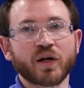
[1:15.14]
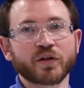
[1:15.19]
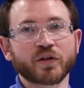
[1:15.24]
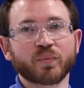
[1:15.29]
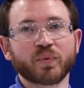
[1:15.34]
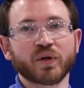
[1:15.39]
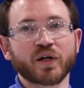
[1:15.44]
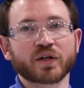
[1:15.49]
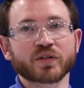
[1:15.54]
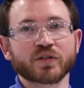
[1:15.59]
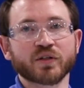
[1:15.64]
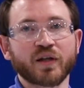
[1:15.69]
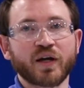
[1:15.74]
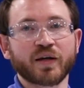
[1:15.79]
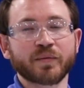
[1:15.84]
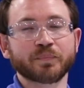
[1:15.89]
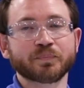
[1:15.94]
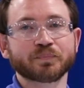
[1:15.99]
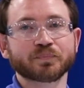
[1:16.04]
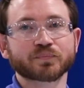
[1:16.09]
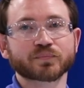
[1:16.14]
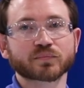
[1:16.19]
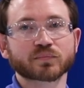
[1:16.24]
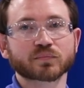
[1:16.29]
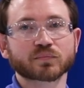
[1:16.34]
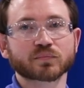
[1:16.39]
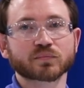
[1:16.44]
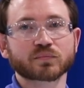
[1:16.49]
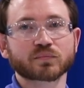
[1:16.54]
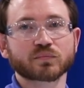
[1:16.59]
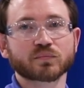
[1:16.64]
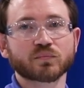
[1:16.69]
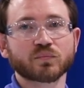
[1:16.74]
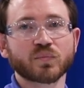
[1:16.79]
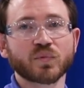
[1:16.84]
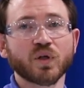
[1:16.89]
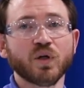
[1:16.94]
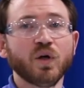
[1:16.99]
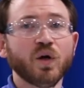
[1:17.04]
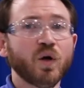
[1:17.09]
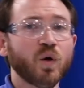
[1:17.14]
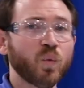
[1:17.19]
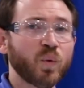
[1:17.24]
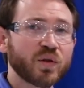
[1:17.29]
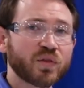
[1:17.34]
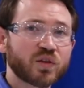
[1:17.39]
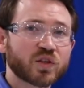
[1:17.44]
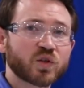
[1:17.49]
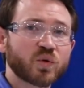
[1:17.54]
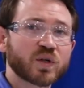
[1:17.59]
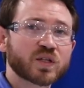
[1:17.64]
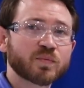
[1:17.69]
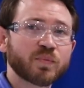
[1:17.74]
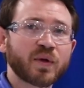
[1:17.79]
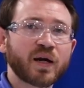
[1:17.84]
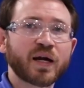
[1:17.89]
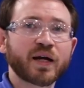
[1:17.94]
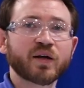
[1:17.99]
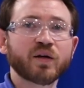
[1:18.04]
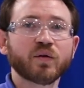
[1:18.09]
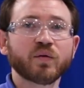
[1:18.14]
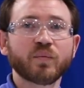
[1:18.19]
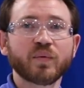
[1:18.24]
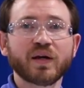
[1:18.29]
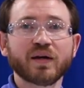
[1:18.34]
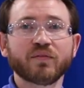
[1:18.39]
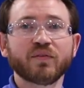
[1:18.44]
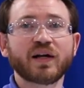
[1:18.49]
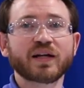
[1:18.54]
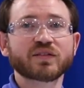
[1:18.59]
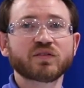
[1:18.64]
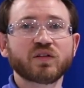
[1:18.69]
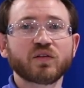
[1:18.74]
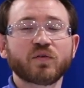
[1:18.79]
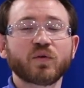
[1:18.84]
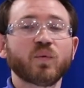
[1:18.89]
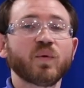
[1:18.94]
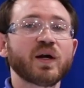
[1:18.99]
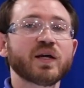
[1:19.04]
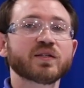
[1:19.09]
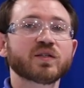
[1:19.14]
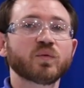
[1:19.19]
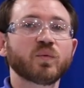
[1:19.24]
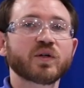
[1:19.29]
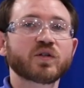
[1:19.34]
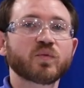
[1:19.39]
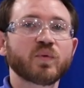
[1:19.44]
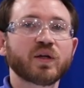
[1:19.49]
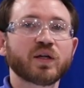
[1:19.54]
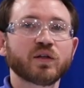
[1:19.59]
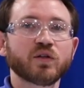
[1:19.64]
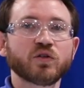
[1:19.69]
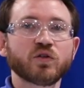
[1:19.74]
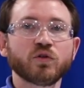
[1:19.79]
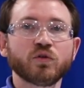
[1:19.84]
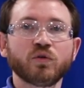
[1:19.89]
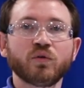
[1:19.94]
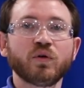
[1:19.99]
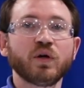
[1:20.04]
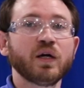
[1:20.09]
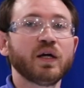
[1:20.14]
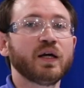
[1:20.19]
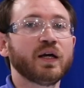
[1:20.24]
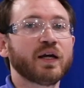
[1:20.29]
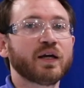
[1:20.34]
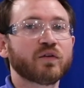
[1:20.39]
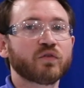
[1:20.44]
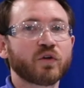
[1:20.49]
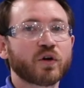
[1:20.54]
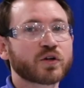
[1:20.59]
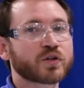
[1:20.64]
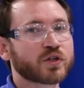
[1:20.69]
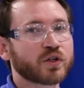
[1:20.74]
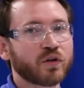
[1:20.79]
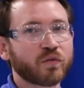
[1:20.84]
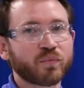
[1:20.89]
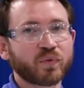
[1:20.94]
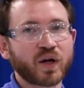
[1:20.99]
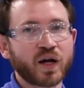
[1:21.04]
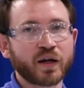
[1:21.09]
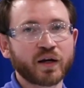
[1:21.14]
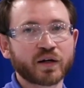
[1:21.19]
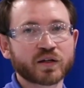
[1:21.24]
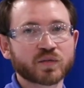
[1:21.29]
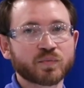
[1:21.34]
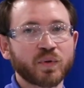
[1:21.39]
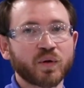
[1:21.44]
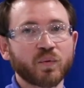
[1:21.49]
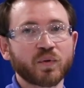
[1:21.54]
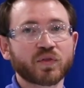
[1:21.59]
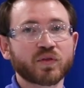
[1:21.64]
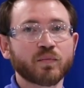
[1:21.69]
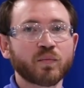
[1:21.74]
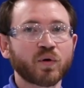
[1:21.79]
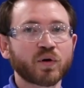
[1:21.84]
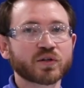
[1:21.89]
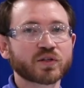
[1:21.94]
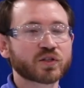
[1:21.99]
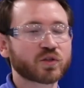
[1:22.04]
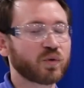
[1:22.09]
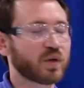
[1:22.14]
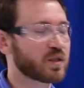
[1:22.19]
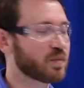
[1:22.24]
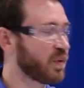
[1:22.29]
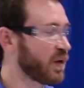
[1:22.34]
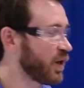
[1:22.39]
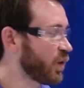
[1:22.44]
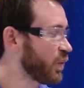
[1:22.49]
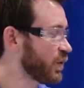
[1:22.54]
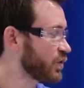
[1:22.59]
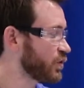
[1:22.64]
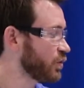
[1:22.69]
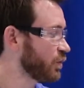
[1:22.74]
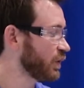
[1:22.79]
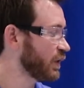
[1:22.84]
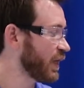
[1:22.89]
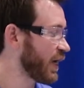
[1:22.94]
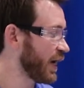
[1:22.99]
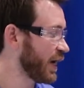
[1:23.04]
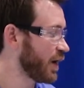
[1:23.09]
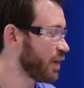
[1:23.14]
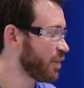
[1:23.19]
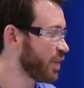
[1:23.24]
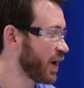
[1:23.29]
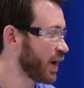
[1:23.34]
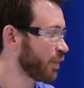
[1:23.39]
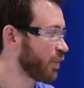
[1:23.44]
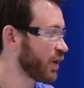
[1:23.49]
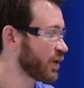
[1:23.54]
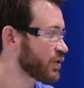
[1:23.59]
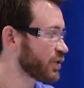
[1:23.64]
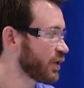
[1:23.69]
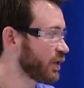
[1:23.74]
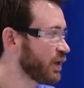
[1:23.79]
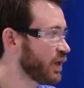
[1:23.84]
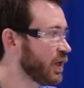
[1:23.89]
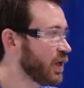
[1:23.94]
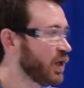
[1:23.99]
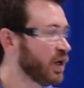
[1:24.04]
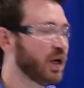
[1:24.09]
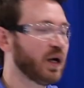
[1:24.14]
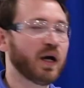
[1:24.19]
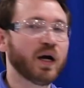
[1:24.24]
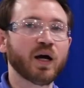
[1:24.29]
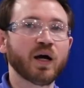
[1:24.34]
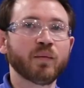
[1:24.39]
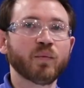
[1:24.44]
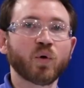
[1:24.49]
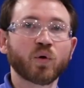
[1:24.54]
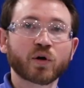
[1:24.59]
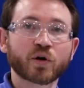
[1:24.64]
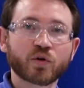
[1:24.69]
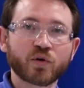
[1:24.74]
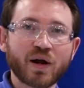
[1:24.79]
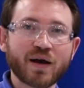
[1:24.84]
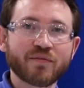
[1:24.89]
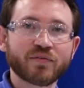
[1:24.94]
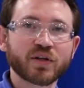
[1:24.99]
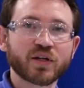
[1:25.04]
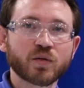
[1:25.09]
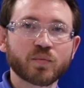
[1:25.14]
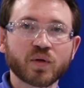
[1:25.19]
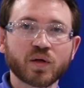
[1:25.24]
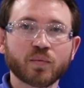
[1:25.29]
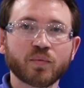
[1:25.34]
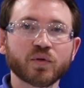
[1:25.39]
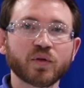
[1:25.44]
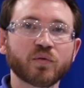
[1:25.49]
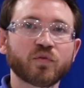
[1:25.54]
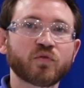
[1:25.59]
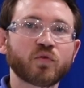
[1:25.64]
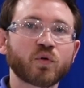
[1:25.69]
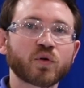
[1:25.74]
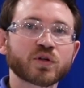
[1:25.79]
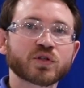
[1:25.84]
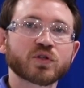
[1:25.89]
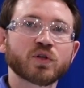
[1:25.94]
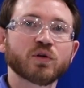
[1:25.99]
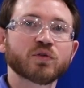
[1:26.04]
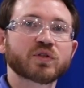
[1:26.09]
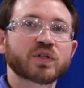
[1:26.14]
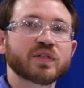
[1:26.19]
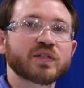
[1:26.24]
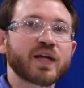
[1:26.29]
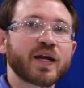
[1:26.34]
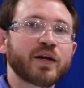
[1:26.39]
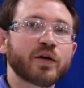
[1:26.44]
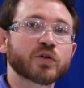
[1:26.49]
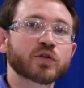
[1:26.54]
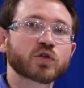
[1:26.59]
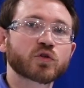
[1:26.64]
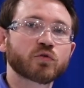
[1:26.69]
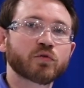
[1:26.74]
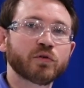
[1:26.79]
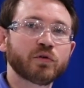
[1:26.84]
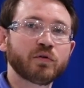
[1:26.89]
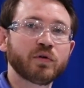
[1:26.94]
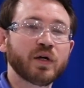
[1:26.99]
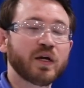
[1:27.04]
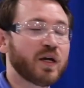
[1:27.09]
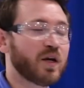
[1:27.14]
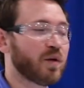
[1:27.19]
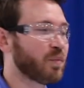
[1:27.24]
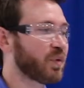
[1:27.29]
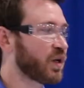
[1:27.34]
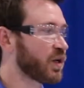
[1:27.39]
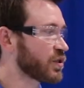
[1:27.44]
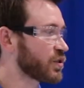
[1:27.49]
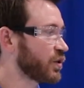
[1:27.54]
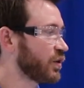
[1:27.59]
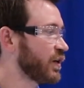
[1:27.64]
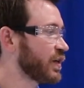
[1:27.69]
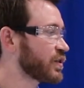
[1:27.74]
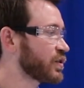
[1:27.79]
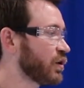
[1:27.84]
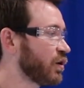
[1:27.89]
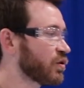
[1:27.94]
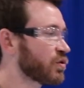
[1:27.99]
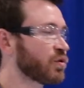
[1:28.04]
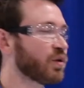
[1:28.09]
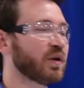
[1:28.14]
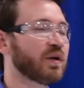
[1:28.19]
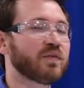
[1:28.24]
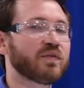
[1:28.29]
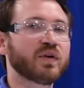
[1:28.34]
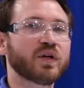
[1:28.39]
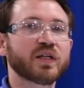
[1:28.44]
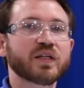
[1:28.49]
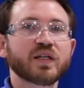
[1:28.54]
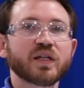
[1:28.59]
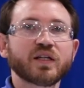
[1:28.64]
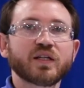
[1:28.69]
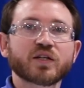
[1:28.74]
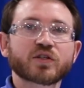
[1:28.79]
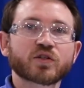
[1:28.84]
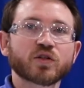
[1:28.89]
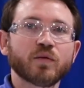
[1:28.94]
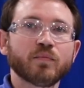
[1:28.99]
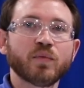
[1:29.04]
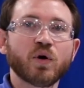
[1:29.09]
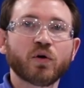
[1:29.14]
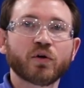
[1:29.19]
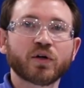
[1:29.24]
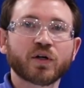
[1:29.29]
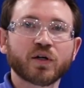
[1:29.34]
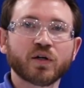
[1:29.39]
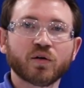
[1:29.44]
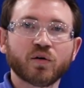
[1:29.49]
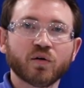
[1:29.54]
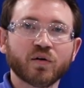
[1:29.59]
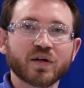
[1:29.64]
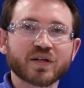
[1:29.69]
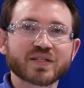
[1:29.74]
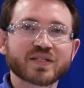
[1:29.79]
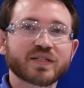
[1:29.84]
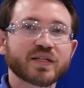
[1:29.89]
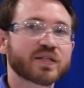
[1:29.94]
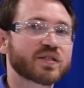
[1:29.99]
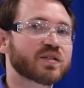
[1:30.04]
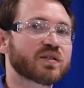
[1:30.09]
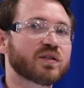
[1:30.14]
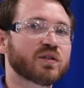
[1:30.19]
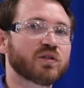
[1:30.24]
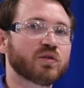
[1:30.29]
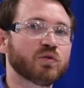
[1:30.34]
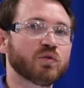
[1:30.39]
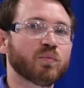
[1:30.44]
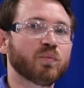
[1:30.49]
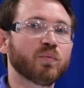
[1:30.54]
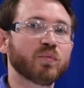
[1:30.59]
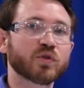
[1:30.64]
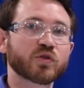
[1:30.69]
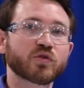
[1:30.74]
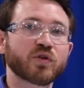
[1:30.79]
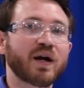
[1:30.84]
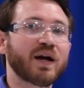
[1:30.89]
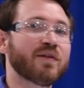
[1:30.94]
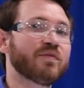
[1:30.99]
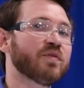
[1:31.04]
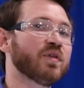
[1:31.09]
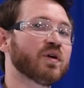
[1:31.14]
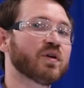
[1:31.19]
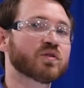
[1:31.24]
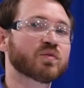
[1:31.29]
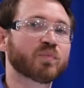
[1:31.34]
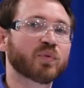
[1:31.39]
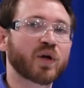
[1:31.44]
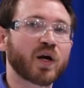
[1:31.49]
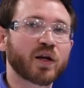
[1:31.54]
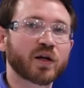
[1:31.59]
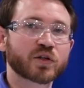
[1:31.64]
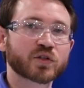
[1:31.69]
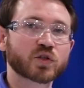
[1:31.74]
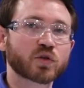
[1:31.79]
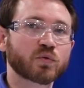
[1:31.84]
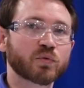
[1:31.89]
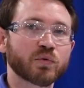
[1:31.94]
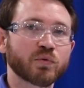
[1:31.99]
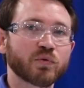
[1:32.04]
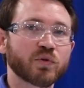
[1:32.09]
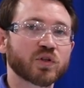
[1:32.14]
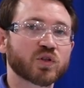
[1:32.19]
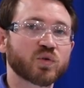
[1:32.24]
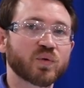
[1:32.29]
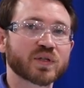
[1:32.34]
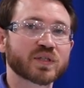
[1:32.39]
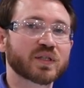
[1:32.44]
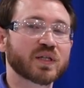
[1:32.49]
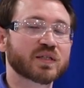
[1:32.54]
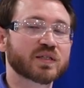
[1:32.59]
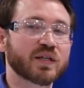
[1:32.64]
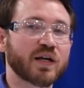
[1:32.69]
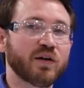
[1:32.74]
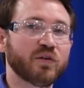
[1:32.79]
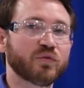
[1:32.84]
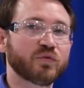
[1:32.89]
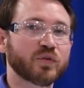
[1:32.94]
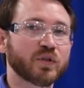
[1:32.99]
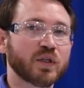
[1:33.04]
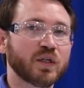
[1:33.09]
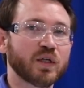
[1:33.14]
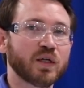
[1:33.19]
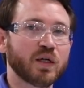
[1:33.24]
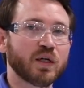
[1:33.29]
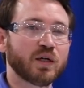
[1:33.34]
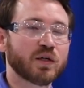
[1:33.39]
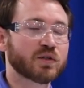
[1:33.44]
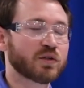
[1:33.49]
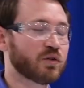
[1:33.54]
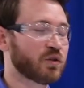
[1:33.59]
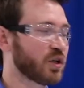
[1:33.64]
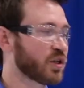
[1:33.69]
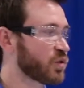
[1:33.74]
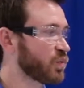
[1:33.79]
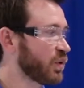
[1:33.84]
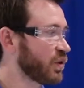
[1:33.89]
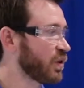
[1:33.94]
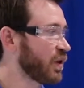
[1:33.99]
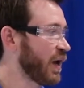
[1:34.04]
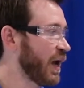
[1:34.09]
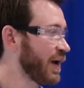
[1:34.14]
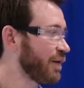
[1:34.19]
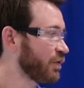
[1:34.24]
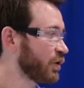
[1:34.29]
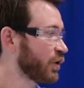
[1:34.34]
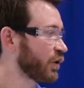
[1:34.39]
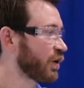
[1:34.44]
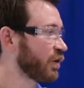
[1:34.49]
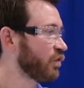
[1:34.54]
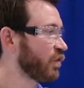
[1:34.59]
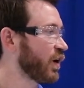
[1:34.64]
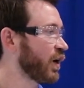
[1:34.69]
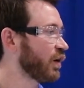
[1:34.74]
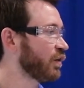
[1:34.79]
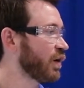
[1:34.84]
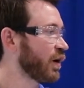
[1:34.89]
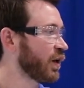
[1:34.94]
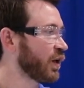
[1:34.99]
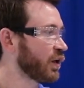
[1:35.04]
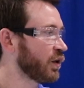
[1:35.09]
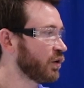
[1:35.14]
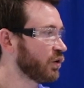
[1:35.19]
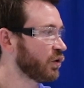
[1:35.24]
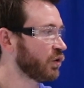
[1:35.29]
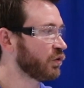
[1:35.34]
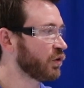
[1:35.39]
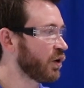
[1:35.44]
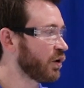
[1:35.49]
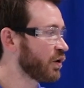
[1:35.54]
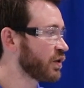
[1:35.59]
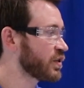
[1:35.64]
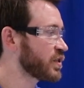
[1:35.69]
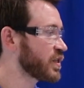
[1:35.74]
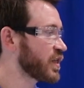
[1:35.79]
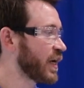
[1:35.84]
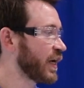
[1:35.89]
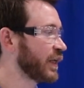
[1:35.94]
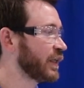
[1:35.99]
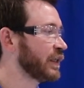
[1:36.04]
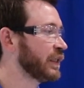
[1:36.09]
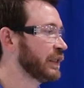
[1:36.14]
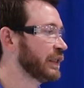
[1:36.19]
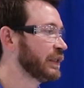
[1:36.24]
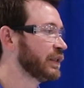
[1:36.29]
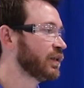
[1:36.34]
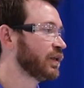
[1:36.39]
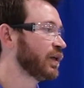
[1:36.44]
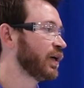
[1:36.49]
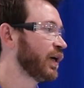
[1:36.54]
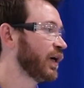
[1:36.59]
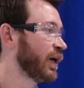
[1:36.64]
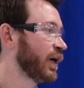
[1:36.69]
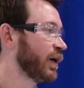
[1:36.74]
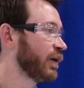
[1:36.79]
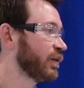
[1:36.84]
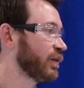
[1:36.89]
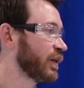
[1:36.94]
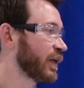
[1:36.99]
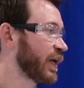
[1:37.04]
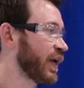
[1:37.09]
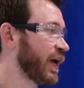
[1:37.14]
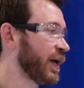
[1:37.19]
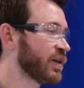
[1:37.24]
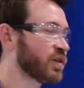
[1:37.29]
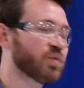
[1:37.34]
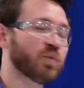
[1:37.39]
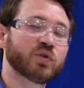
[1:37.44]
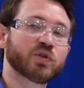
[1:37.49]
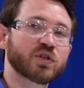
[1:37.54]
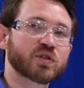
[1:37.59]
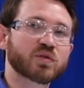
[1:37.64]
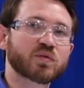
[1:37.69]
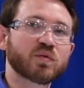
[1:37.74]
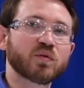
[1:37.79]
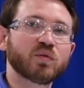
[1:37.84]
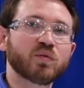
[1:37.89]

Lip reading: on your production line. With the twist block, we have lots of different ways in which we can do inversion of products, but with the Morrison Twist Block, we do rely on back pressure or gravity to be able to force those containers through, because there is no sort of additional motor or assist to drive those products through the twist itself. So just with having your conveyor running, you'll notice that the cans will just